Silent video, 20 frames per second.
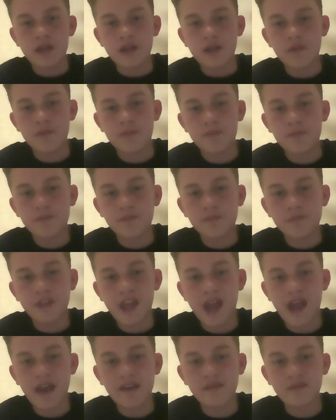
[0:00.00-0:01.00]
The
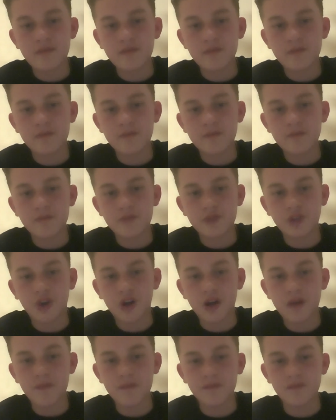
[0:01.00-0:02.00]
cat
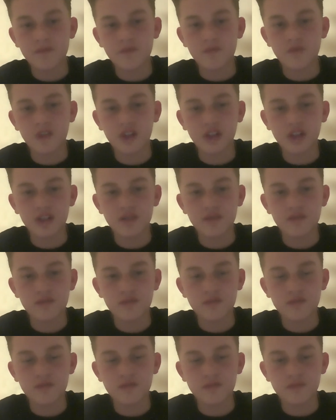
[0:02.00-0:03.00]
type villain
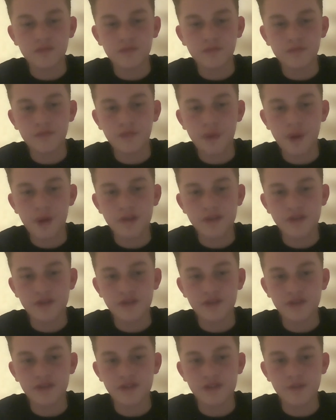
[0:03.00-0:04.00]
person
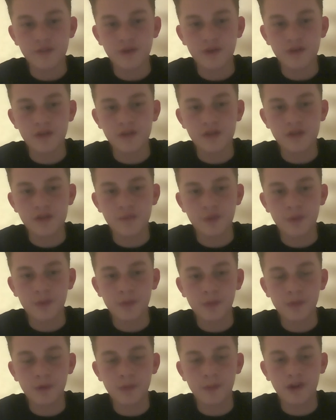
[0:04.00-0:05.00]
in this one is
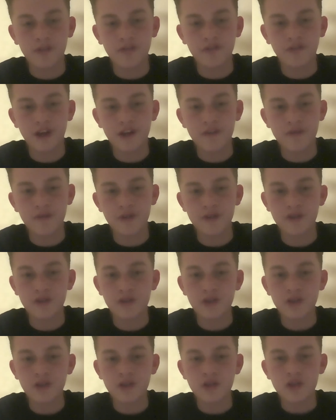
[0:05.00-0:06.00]
probably my favourite.
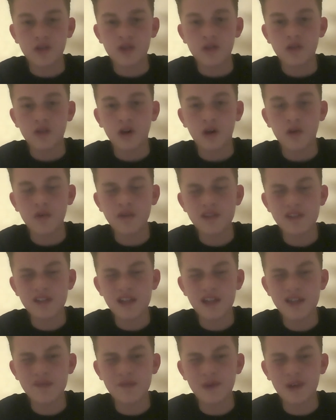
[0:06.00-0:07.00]
I want to
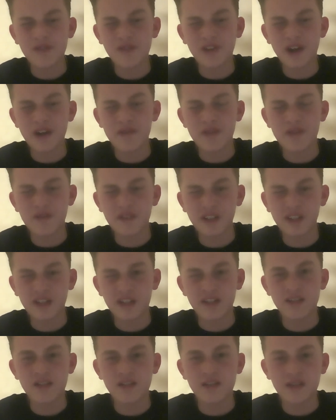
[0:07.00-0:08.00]
say he's my favourite
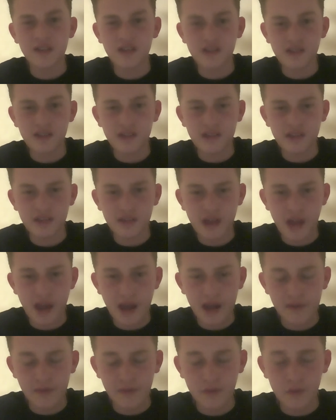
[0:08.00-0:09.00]
villain
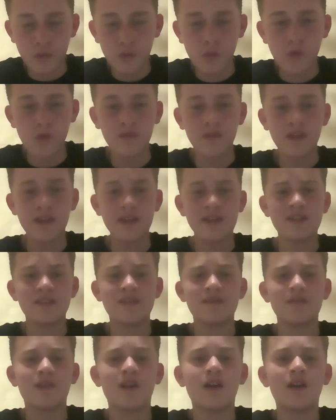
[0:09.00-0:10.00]
out of all of
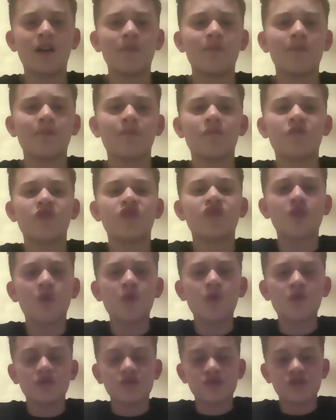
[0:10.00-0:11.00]
these
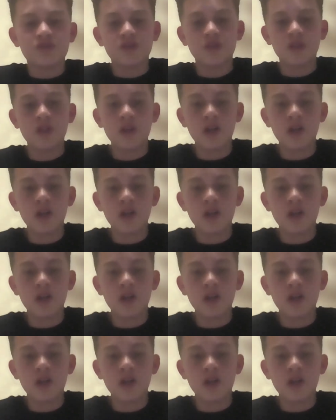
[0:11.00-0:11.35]
shorts.